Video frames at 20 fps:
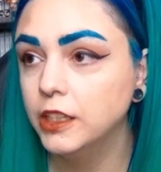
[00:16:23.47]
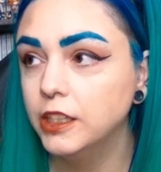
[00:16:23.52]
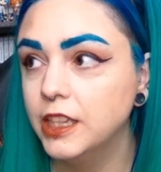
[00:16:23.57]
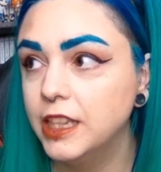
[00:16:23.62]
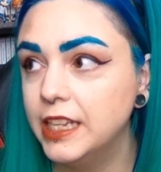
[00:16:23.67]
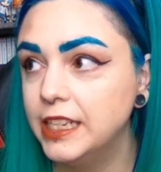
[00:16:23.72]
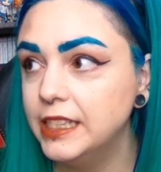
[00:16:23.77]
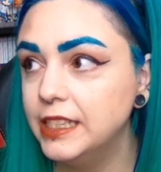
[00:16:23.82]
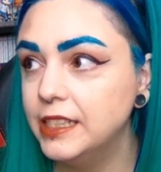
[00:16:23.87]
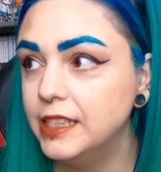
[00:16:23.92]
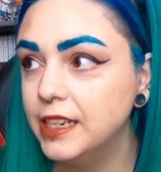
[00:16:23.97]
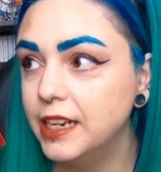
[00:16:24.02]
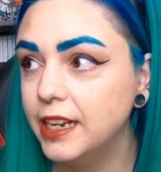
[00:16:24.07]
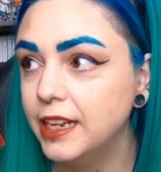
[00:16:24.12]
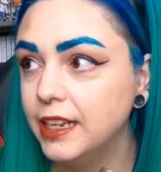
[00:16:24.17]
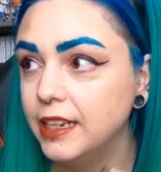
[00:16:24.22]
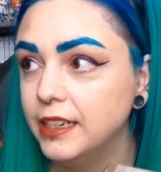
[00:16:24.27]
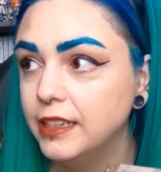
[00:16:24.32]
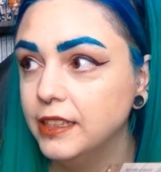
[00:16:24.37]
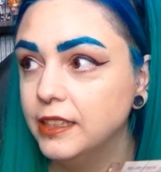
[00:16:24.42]
This
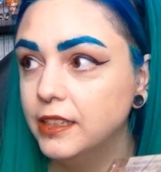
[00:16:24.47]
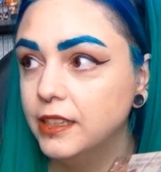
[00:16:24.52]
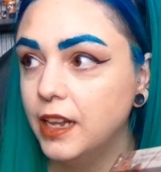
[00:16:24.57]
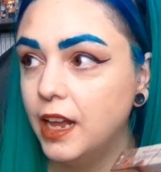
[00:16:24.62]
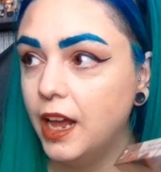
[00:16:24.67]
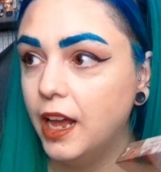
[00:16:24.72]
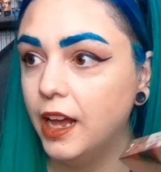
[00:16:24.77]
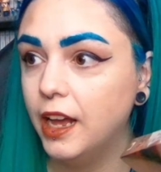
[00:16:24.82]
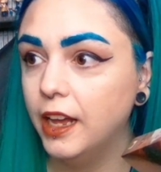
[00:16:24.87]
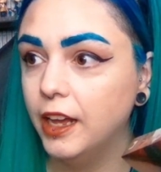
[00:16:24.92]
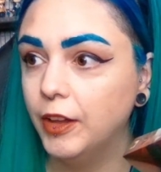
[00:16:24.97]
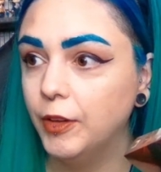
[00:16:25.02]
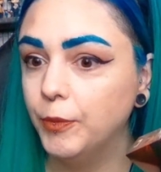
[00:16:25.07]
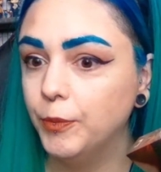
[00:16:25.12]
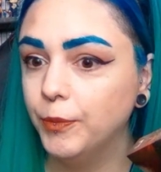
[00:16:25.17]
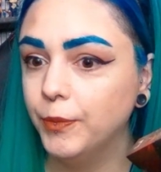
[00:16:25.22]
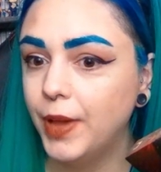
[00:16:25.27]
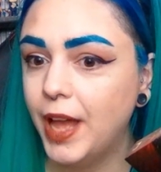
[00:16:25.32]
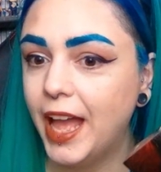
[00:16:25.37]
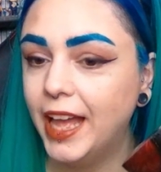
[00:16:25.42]
is
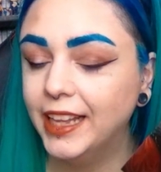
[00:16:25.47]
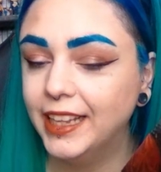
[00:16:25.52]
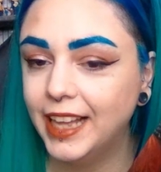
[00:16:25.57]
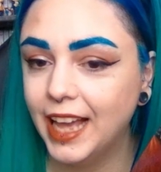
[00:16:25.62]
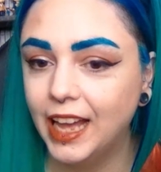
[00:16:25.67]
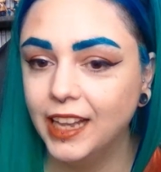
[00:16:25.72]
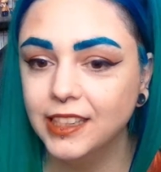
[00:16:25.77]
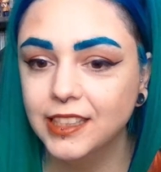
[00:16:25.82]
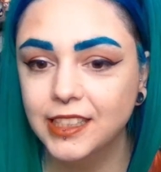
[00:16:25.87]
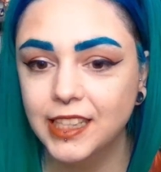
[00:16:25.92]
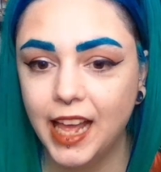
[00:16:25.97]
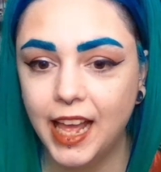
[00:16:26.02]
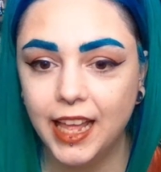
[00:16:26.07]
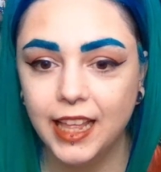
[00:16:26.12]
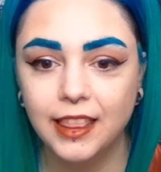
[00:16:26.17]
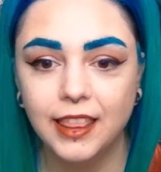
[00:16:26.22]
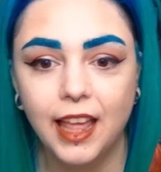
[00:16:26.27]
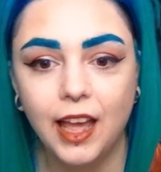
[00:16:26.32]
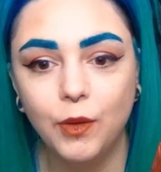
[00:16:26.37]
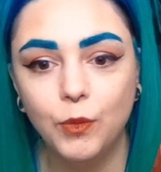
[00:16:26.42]
again set
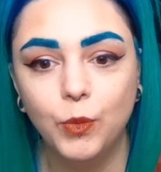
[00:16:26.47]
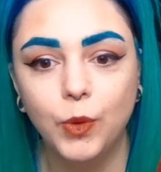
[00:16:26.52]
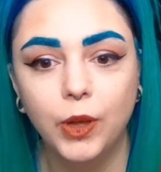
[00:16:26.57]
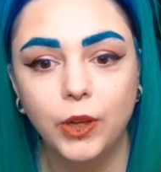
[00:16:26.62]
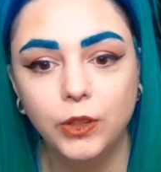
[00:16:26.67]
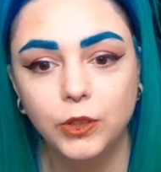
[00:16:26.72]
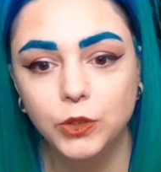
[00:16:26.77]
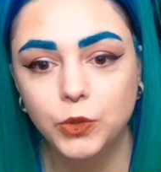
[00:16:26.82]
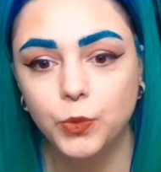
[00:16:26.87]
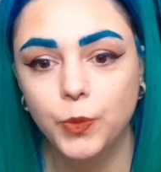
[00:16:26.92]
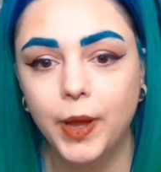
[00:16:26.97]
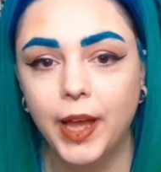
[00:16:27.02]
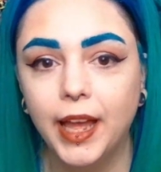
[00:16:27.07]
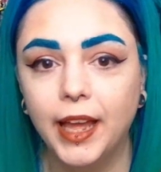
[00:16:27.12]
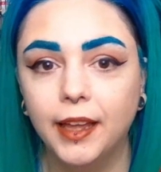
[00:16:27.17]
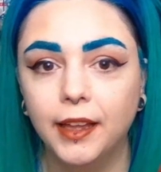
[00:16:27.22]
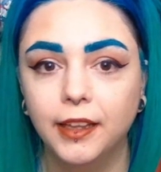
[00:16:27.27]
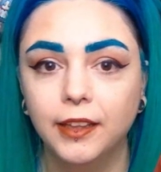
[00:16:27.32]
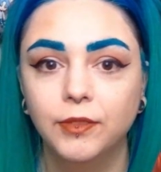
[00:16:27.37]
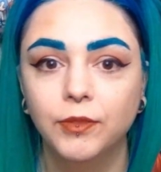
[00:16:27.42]
in that world
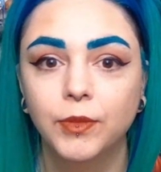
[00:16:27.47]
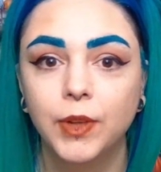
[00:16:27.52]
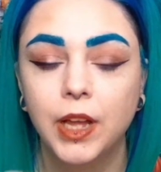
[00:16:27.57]
where